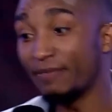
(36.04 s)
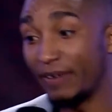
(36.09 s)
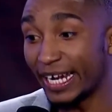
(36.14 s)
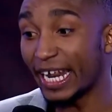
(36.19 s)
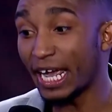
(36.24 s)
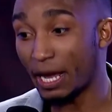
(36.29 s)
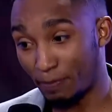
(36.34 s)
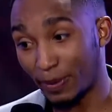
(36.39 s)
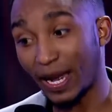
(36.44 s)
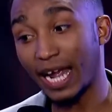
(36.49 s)
in
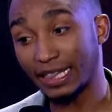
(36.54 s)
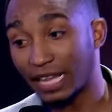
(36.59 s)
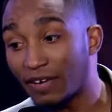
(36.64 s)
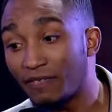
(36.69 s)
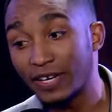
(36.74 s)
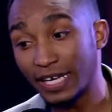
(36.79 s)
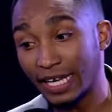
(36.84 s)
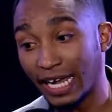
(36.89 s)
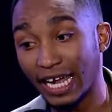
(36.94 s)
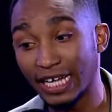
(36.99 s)
a way that
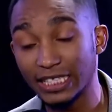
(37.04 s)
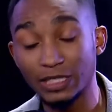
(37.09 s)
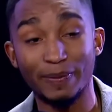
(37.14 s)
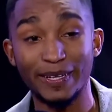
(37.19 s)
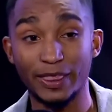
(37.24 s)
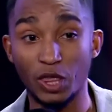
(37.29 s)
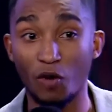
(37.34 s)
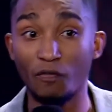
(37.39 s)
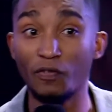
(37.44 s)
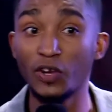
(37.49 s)
you
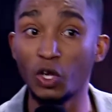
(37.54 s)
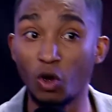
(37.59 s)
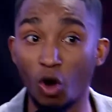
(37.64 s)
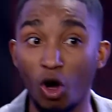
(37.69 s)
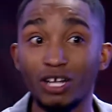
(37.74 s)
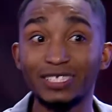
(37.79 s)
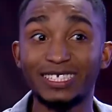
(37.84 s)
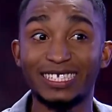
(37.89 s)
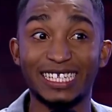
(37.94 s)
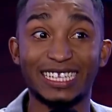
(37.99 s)
never
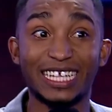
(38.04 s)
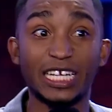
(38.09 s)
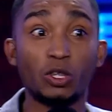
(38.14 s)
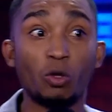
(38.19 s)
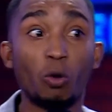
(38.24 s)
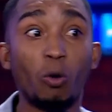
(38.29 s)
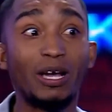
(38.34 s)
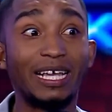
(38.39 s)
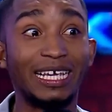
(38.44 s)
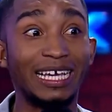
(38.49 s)
imagined
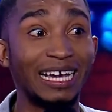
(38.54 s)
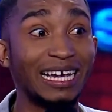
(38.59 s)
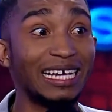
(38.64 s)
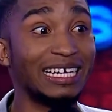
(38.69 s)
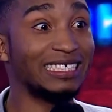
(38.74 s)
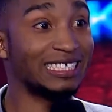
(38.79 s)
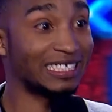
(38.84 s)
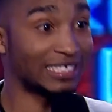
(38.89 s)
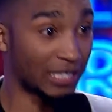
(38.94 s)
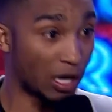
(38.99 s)
was possible.
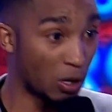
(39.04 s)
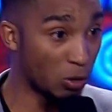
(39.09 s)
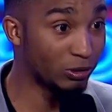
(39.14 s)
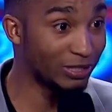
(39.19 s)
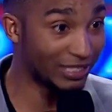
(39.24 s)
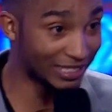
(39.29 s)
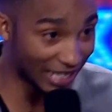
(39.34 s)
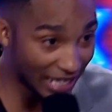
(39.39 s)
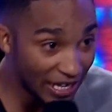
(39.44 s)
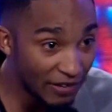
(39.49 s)
Dit
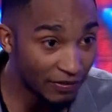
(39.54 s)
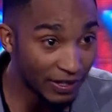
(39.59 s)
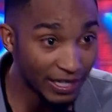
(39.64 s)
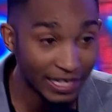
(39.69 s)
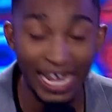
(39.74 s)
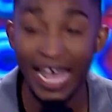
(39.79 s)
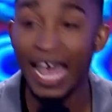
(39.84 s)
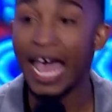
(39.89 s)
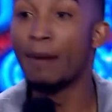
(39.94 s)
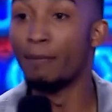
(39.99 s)
was amper
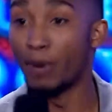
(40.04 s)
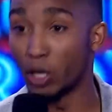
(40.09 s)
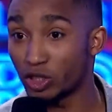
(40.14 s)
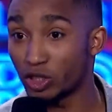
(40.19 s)
soos dit